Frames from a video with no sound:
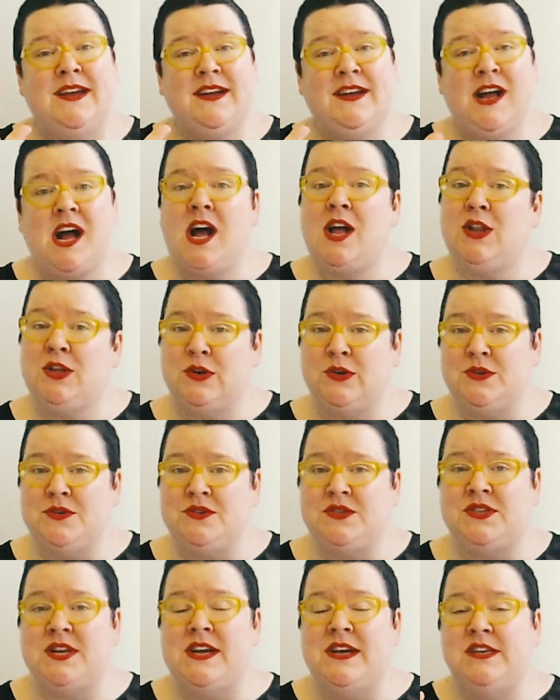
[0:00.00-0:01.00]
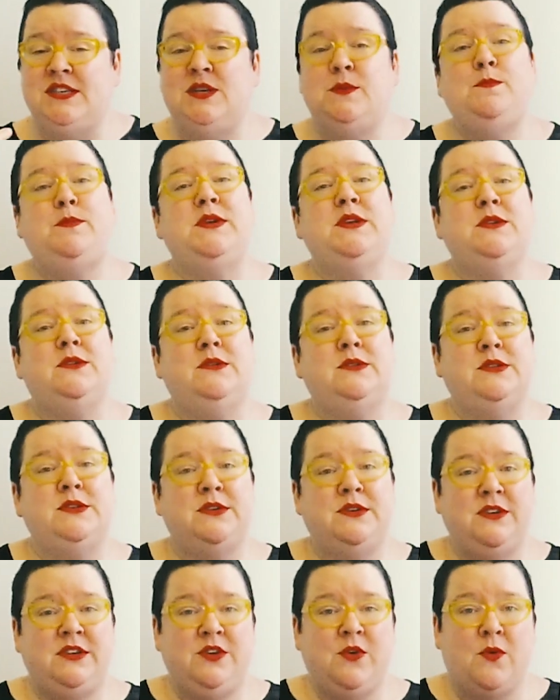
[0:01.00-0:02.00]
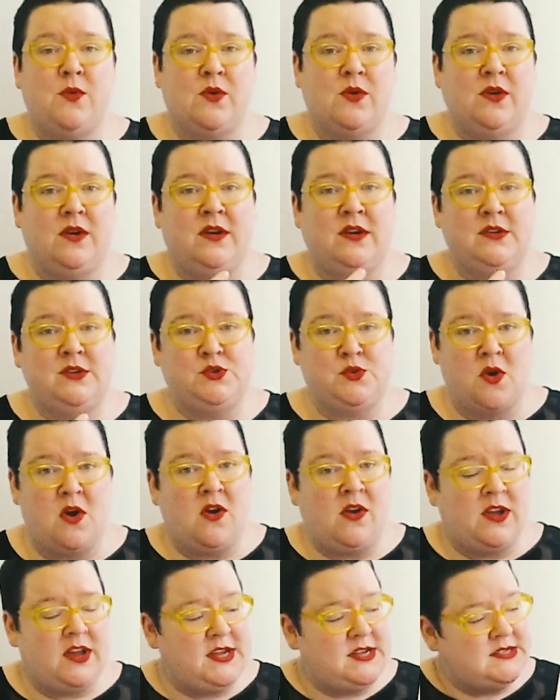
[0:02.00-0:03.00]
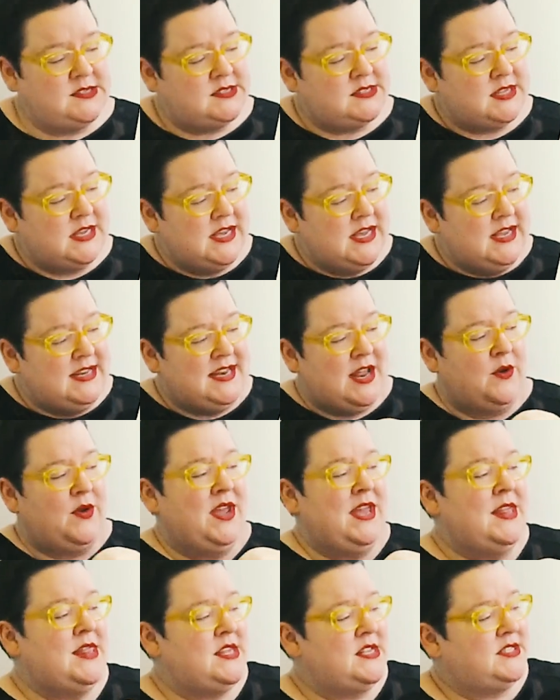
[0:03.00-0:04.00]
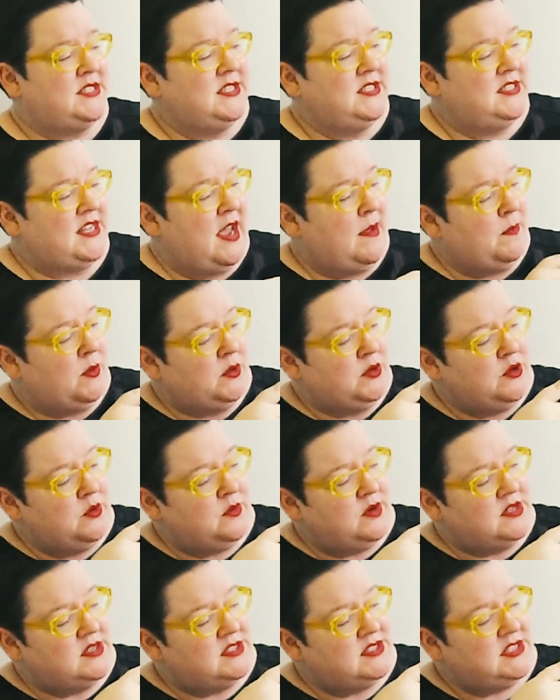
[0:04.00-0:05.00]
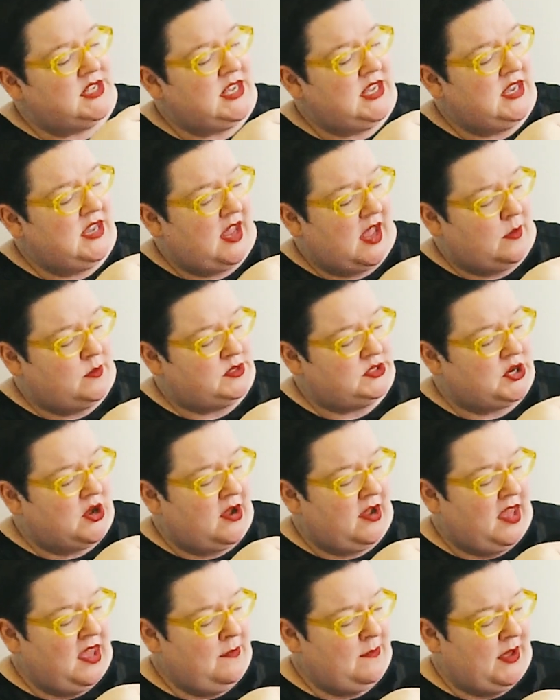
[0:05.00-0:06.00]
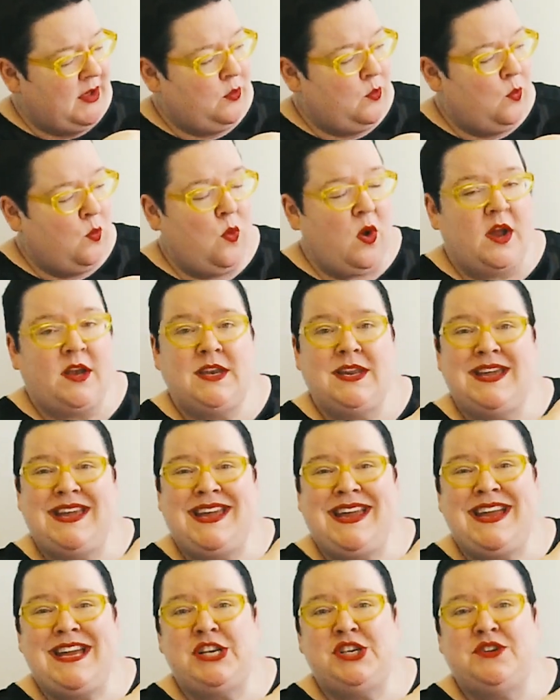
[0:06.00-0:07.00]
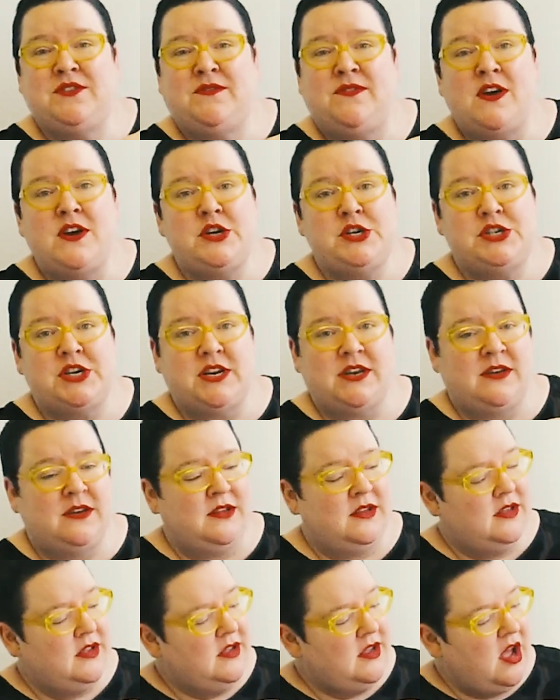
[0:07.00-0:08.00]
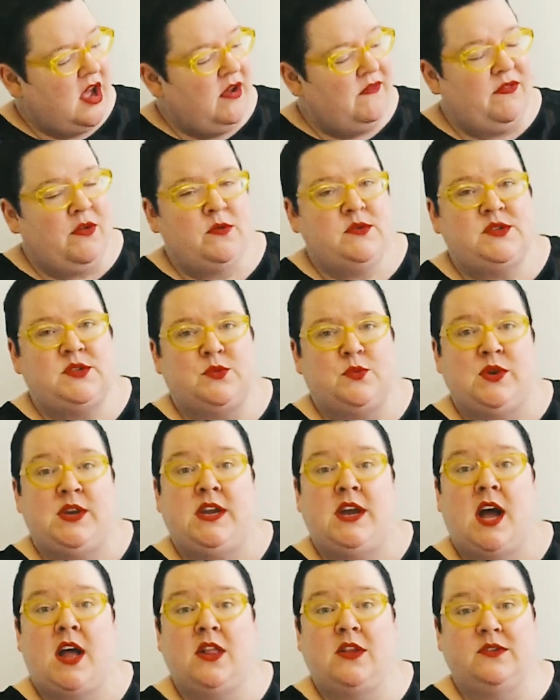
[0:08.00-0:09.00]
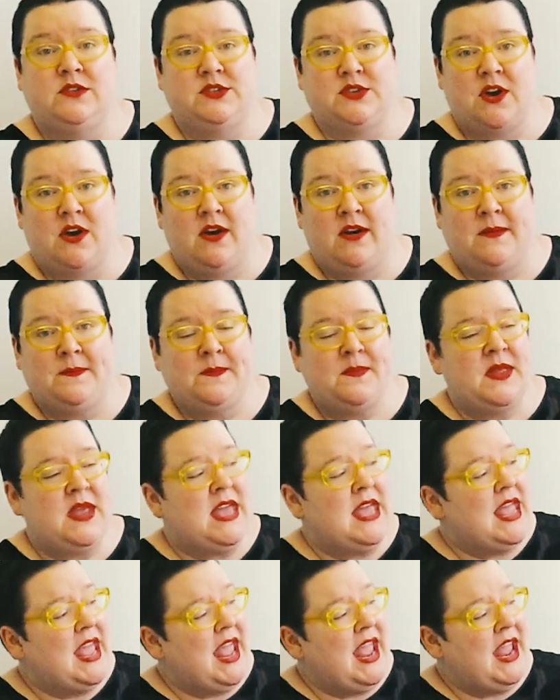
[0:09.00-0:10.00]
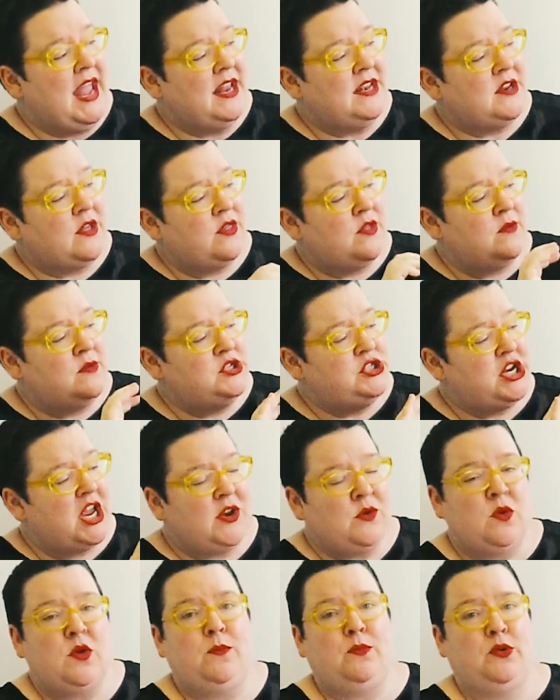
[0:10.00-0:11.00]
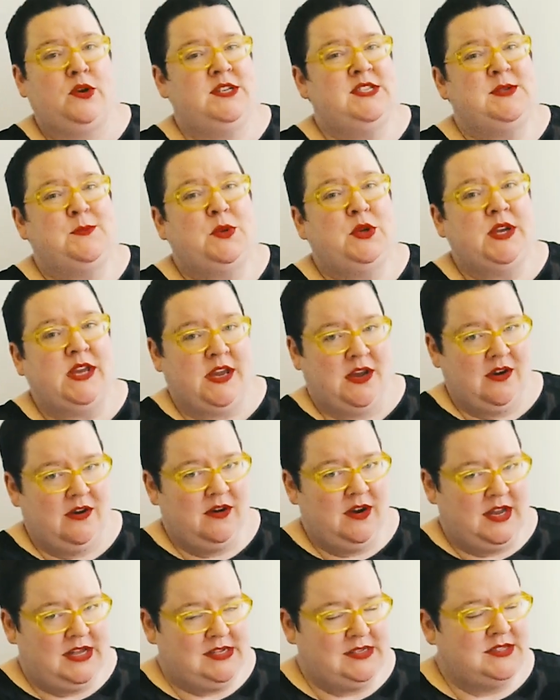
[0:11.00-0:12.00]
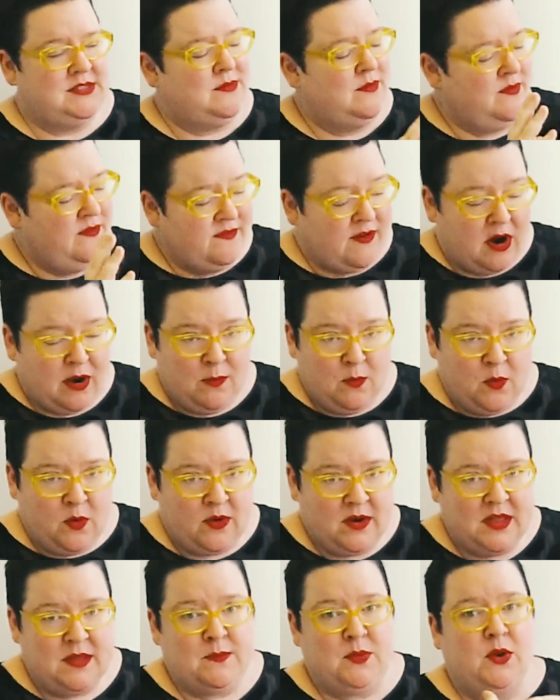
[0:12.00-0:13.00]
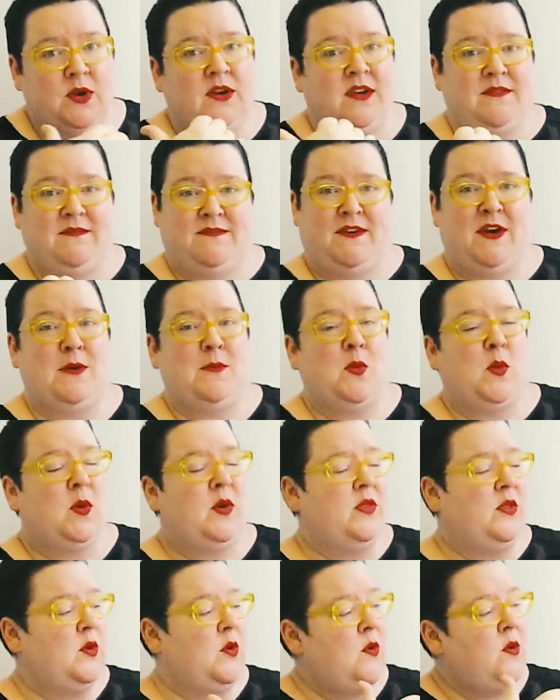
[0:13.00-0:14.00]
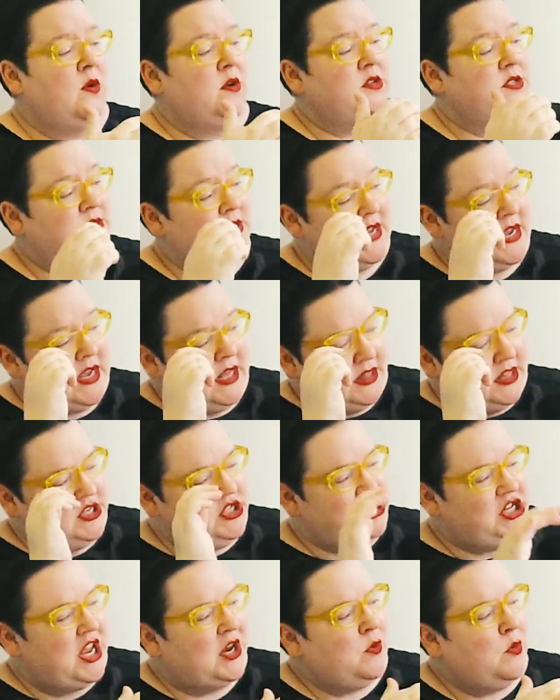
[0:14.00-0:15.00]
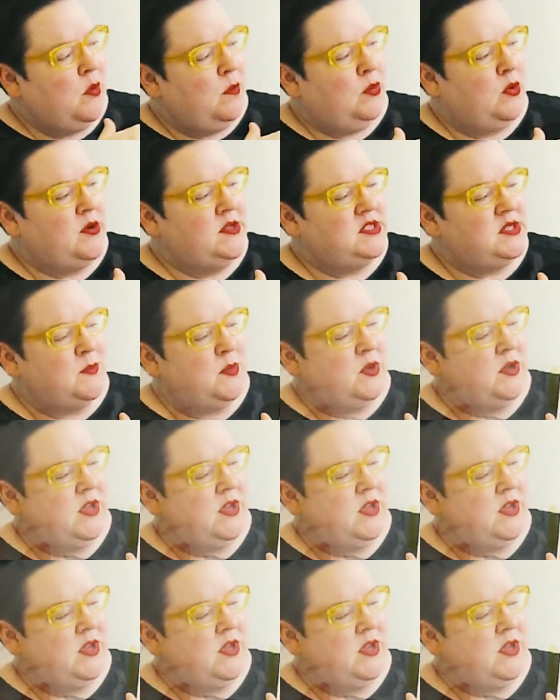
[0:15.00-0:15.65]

colors to build your drawings. Now, in this example, you can see I was talking about what each function of those 3 colors are. And the general principle here is, far more in the book and far more in the course, the general principle